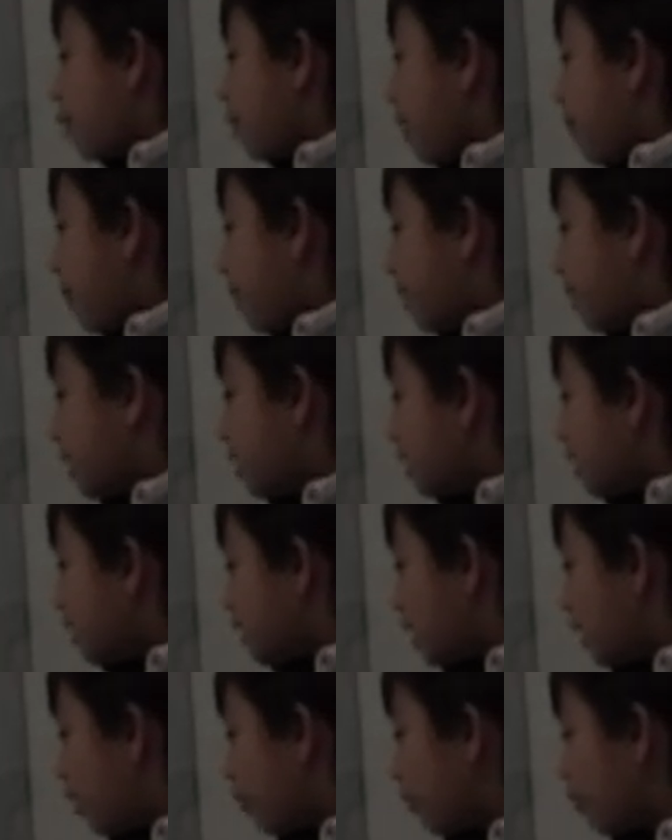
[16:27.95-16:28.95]
My parents
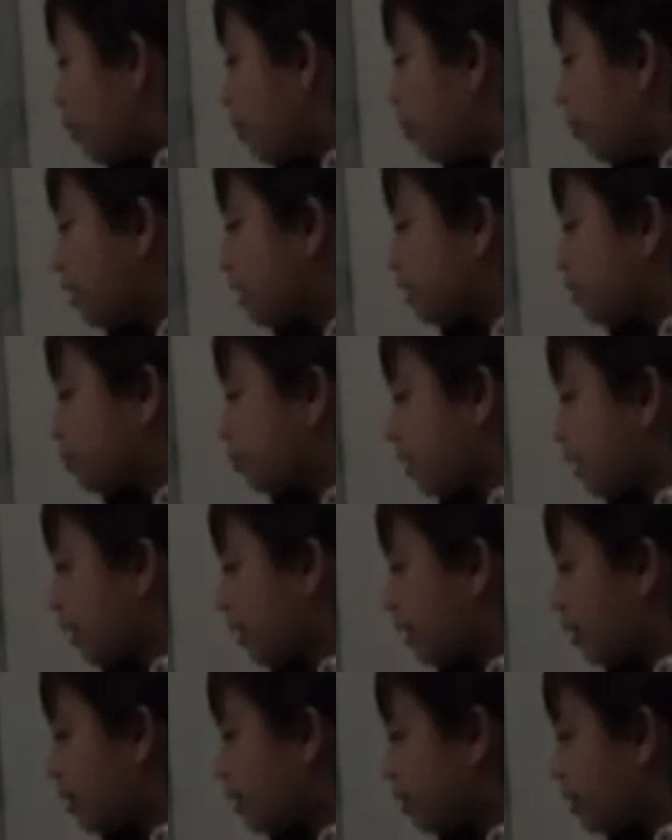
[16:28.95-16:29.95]
help me because my
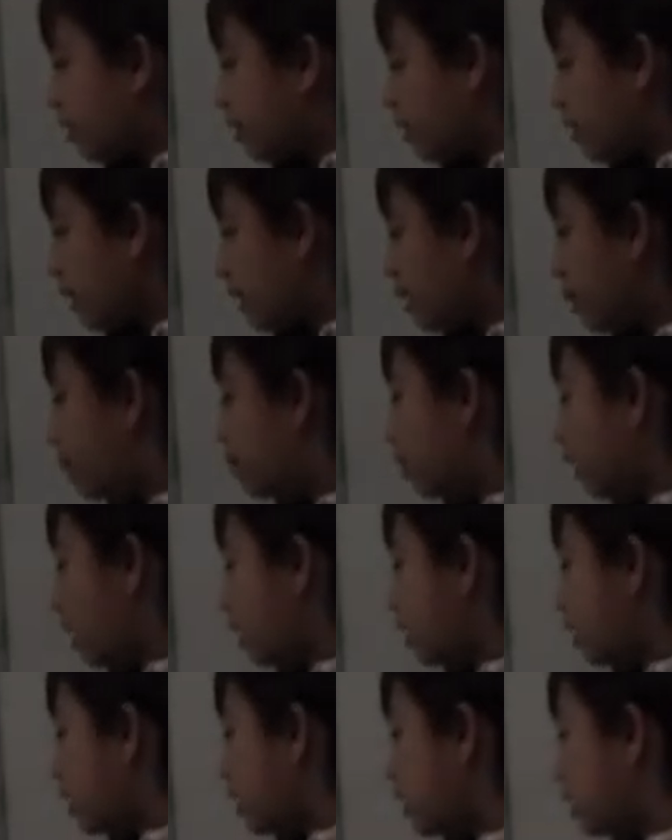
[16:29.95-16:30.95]
thick
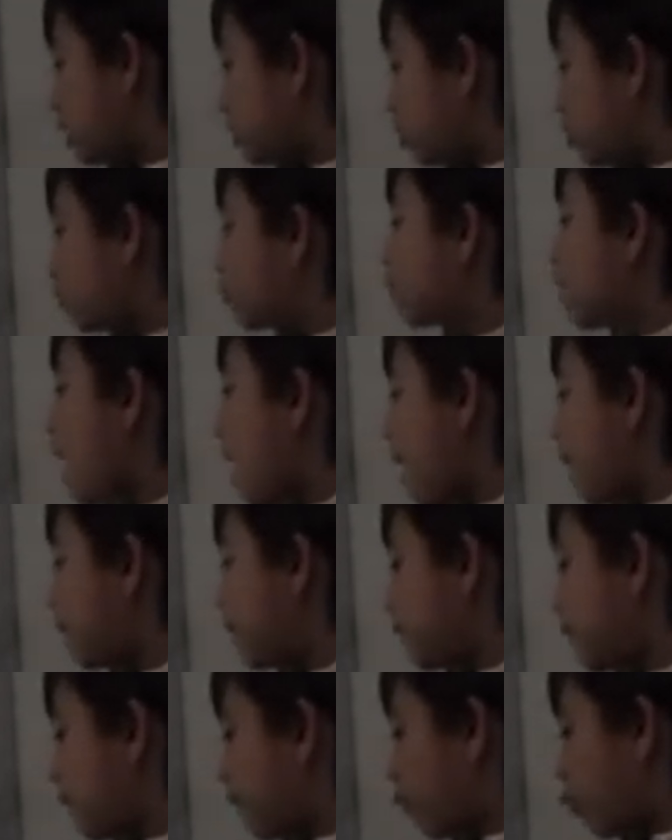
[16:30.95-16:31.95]
blanket is too
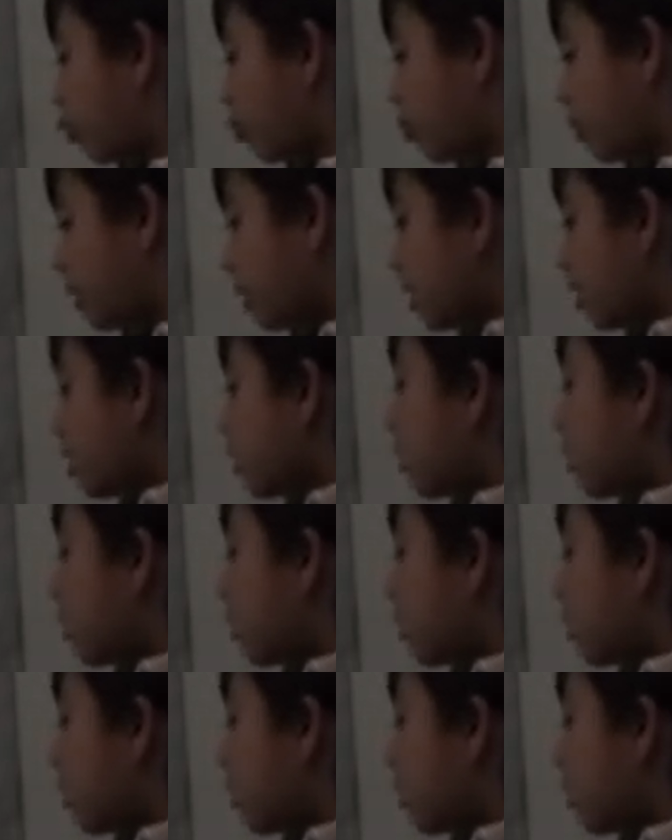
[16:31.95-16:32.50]
heavy for me.